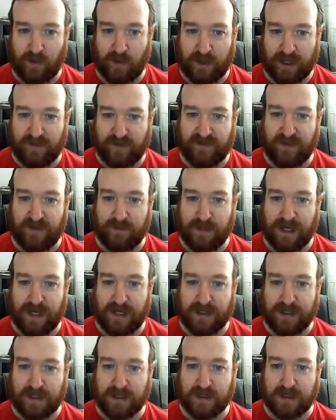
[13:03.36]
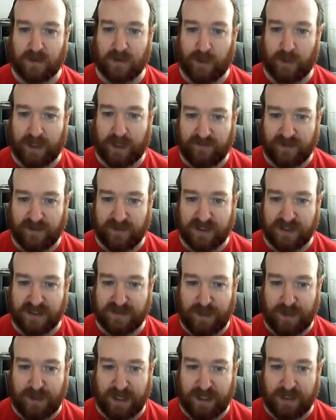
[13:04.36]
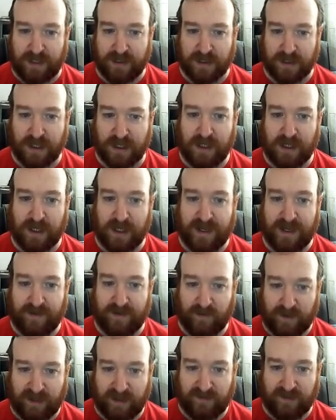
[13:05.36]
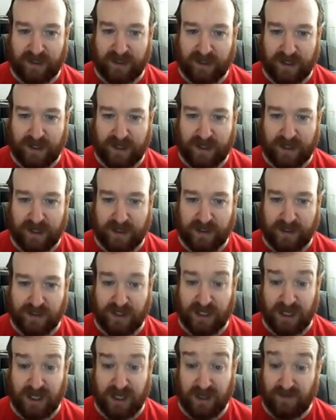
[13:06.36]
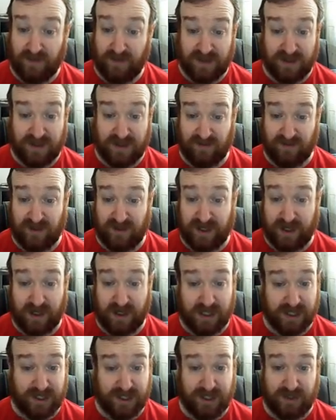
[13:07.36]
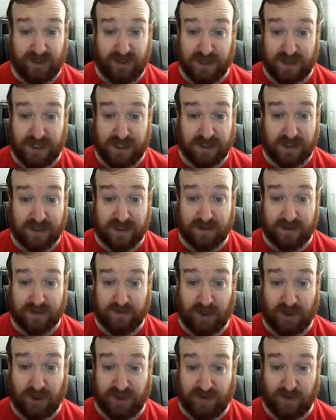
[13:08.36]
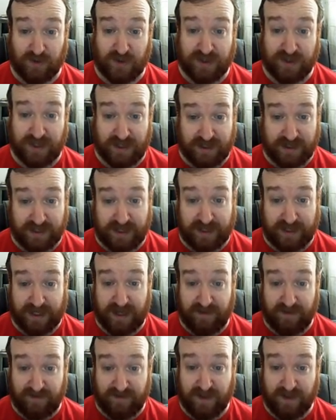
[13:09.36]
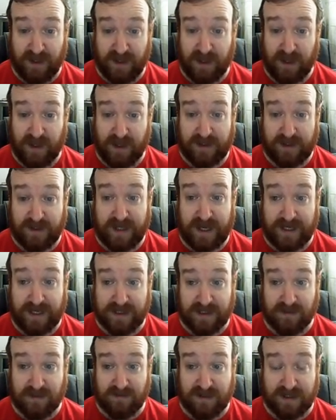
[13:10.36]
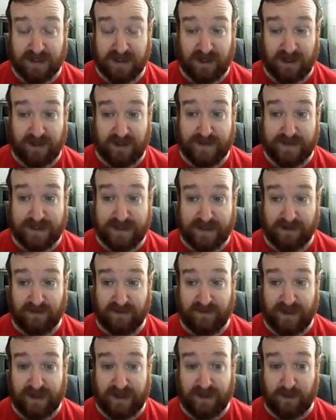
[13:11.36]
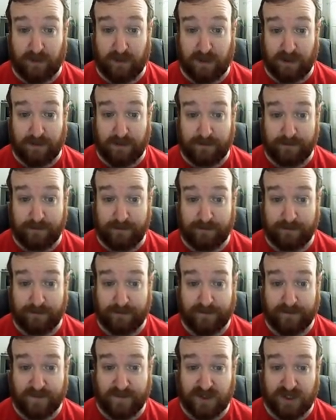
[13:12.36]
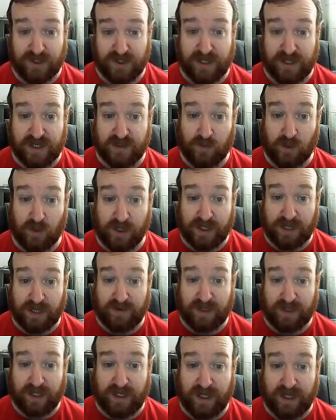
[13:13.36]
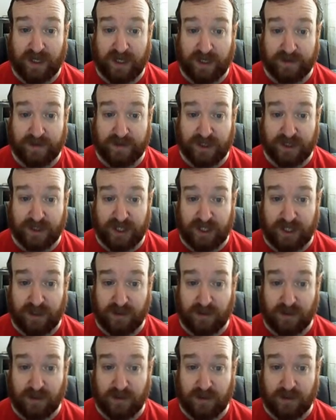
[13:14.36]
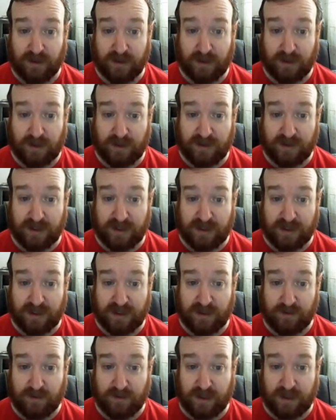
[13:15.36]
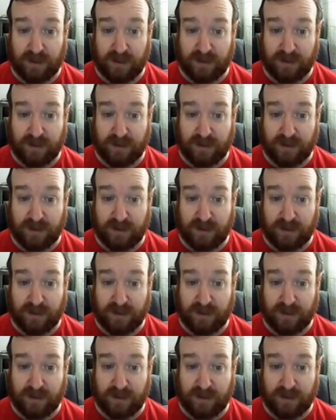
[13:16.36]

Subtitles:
We're given a mass, we're given a speed, and we're given kinetic energy. This is a really harsh 2 marks, because you also need to then give the answer as 90% of that number. So you need to work out the kinetic energy using this number,